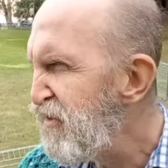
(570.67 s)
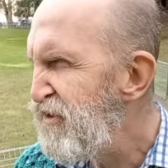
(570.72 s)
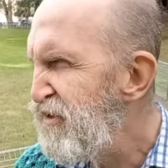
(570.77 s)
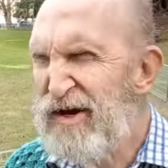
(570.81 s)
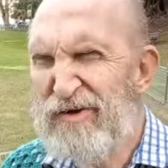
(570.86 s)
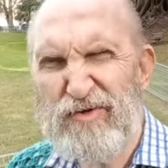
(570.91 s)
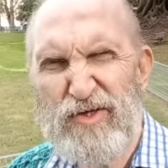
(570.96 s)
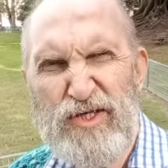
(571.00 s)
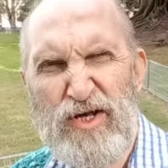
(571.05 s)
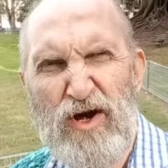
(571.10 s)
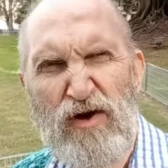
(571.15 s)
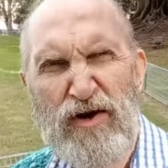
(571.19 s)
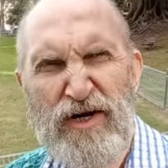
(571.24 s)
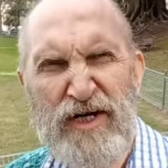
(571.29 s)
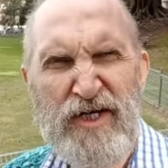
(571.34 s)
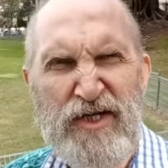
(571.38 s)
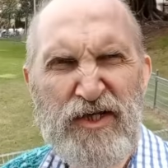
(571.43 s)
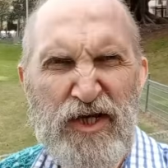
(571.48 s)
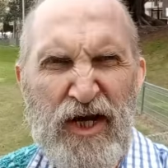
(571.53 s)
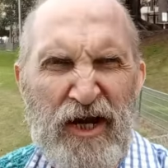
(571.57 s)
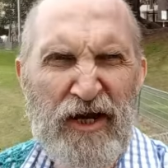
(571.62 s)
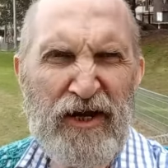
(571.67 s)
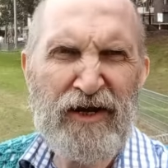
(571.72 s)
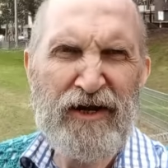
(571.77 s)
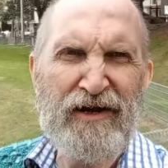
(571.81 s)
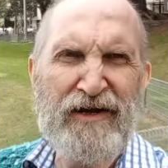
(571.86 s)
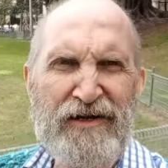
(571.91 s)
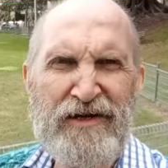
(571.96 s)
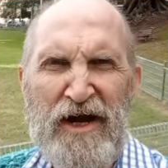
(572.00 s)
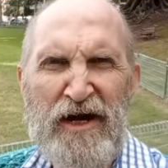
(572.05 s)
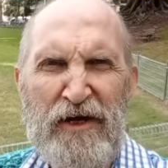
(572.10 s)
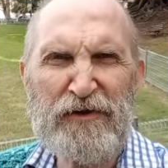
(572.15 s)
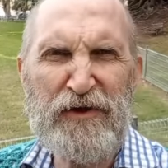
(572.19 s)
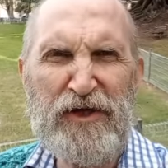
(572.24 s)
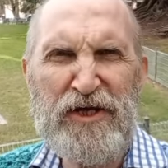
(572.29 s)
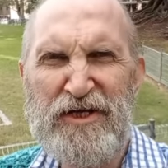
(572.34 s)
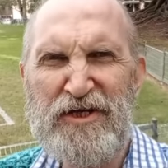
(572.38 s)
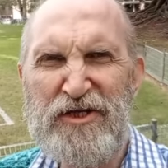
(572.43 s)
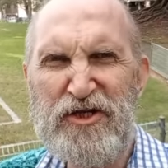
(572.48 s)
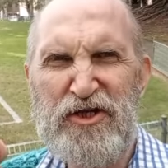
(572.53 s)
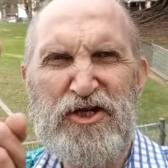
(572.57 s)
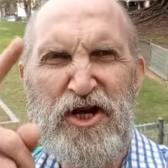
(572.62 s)
No signings yet.
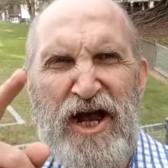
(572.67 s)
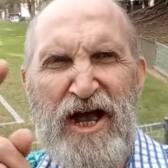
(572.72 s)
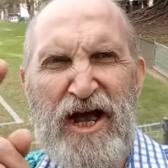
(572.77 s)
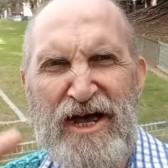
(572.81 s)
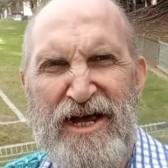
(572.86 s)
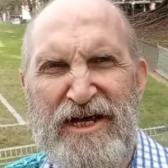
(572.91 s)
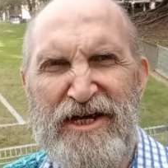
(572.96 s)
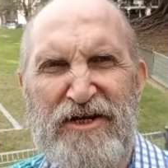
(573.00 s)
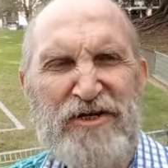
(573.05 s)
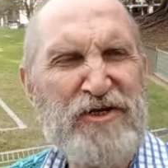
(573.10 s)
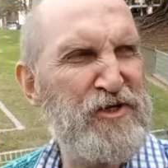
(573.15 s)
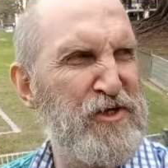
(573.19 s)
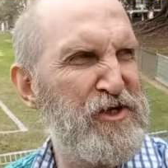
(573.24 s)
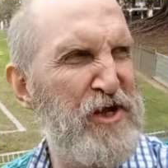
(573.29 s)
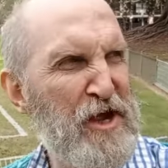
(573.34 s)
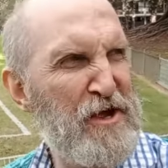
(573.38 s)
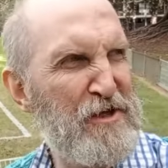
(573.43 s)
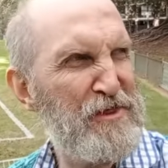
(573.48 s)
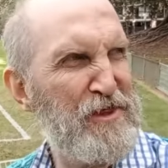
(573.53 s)
Nothing's changed.